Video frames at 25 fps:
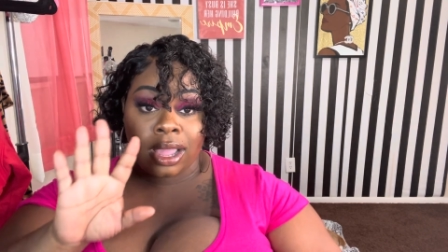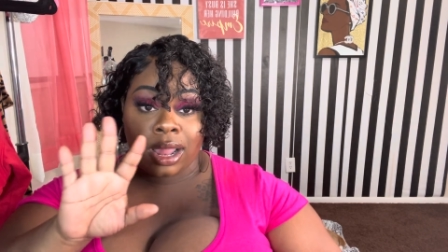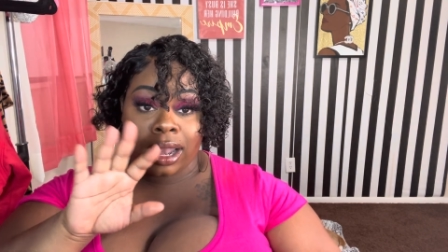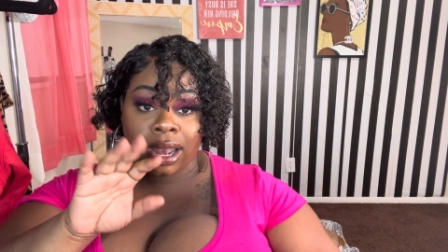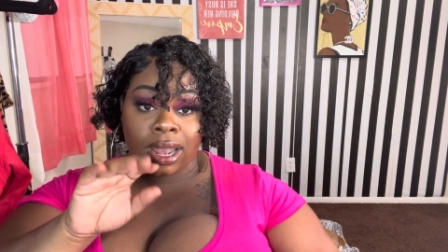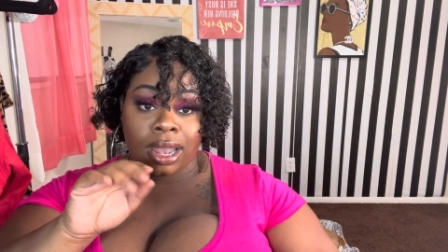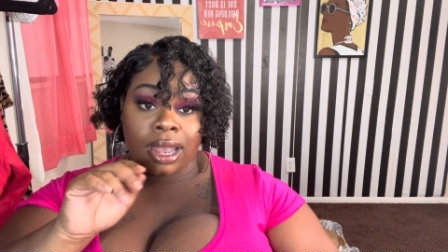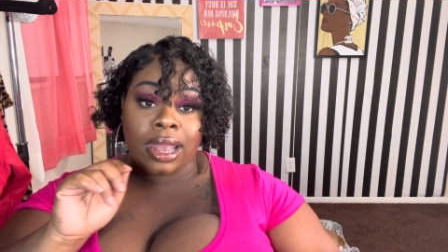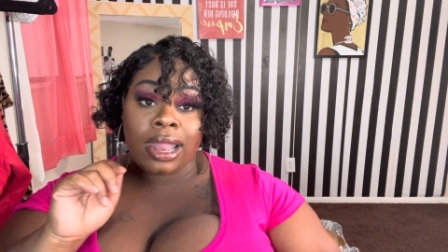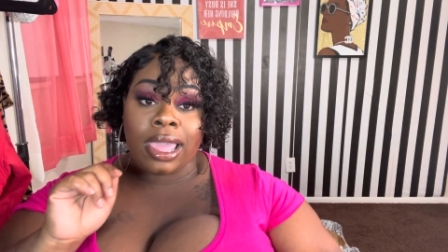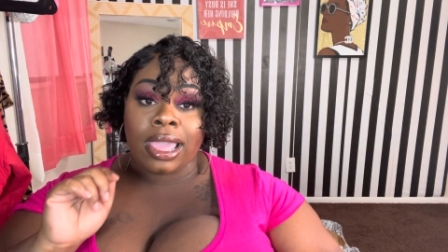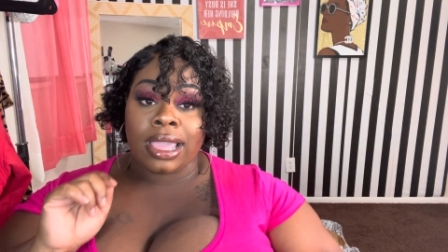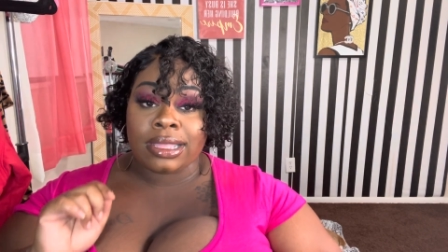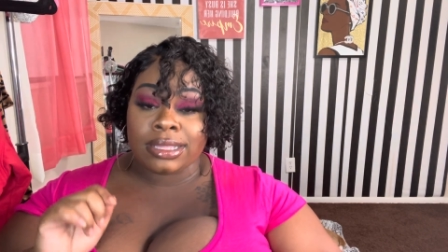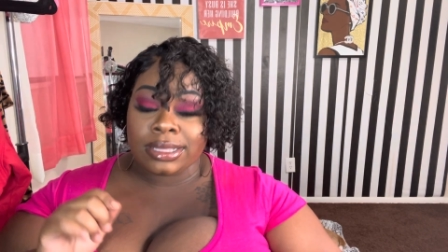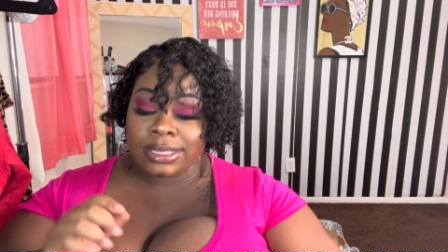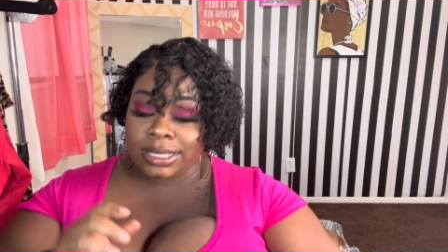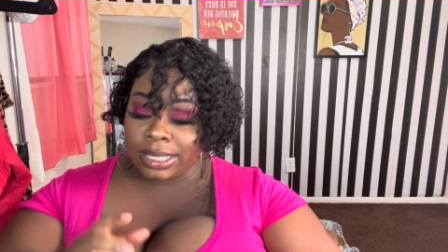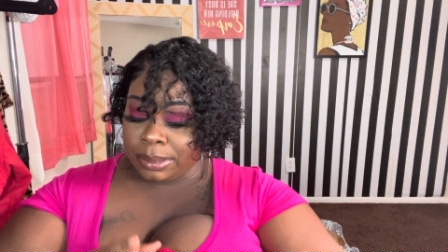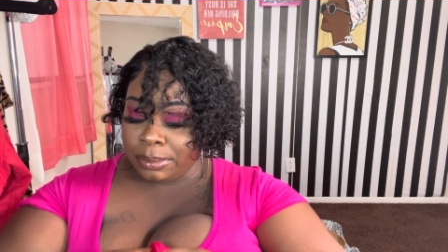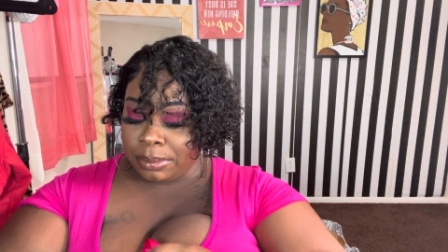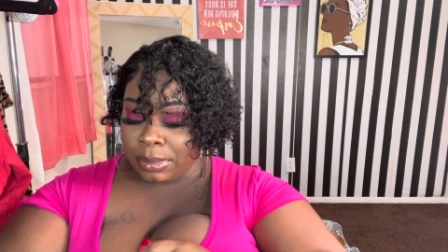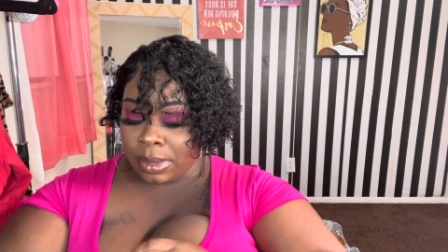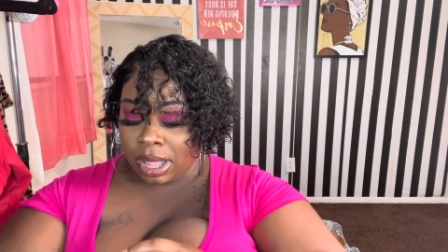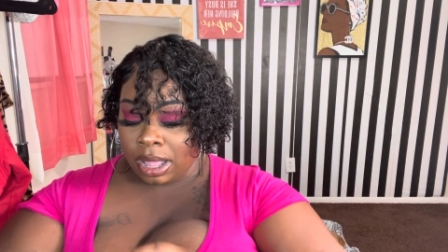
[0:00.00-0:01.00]

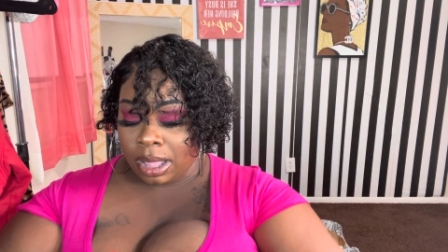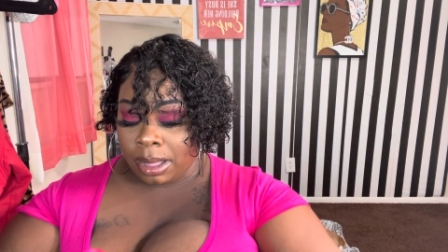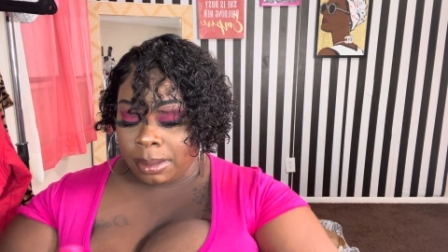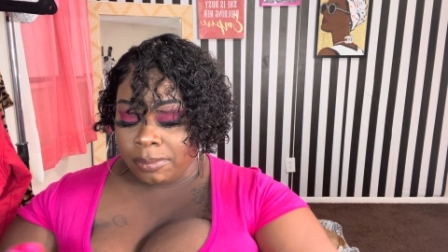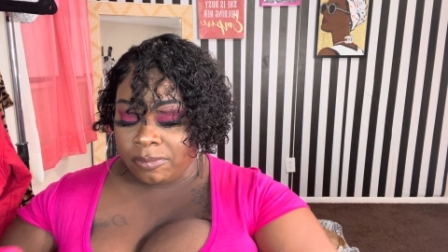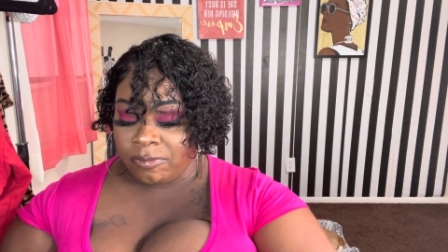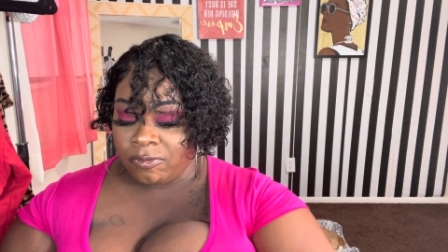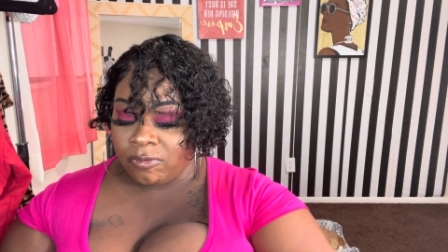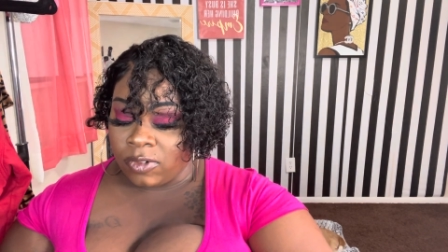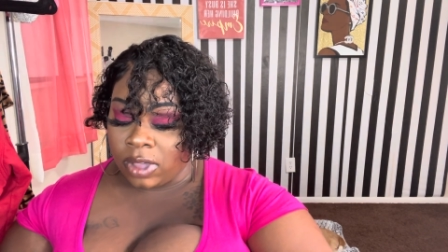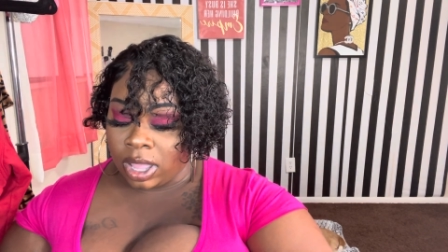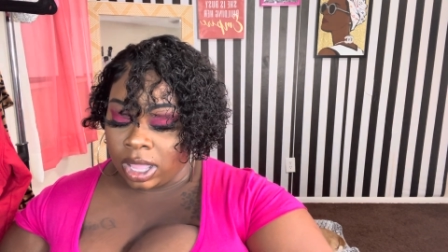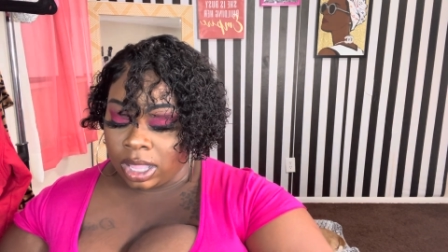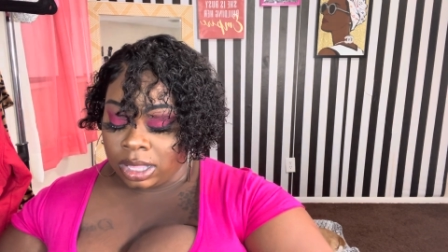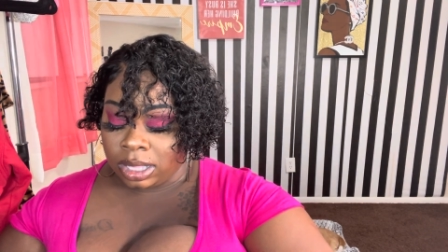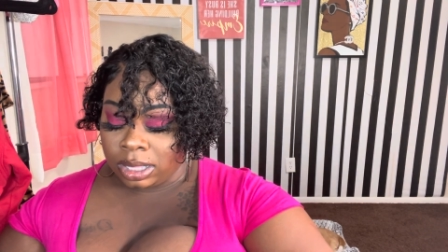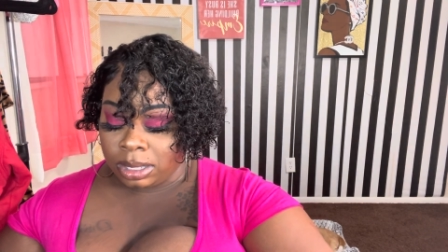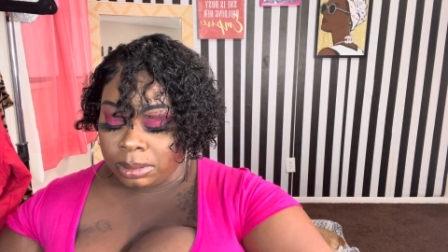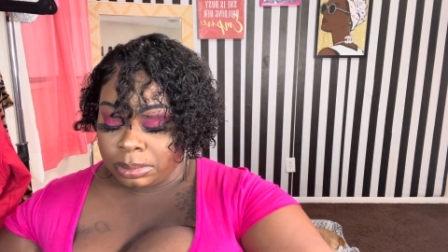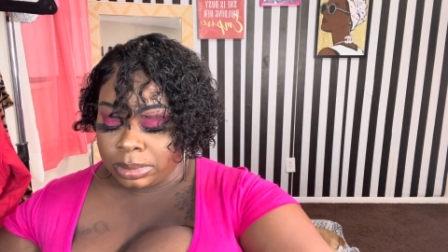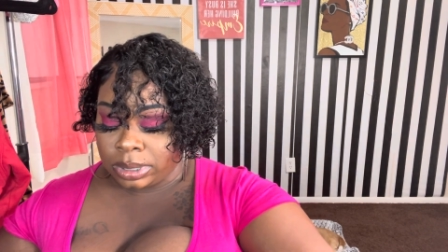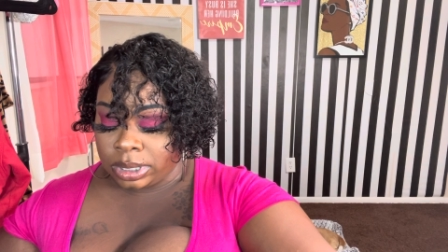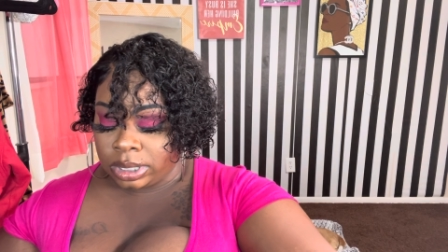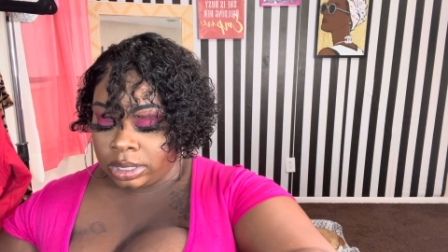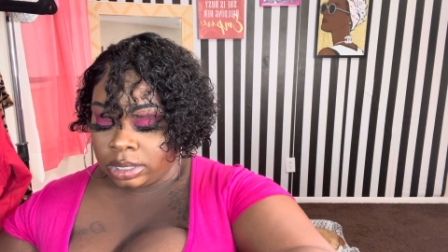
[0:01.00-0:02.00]
Classy mom
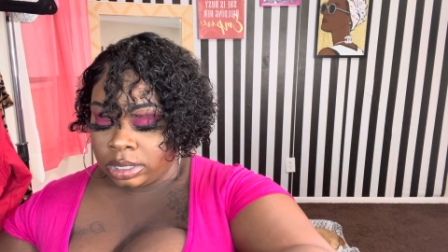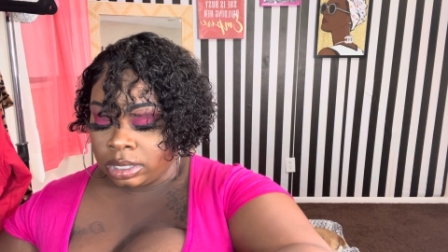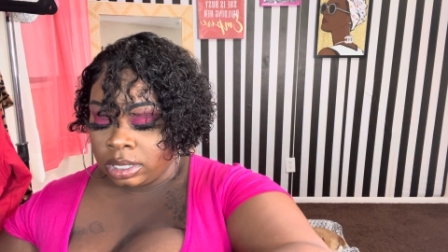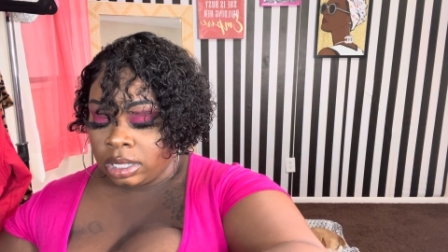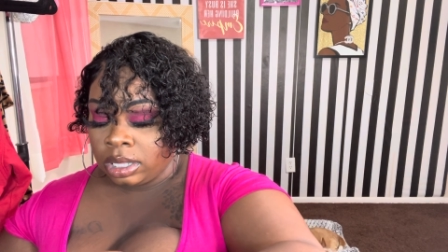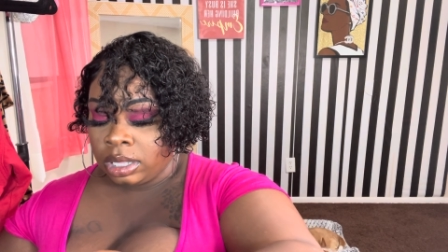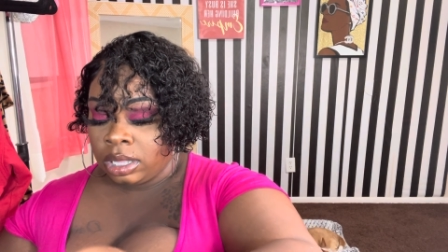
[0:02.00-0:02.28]
vibes.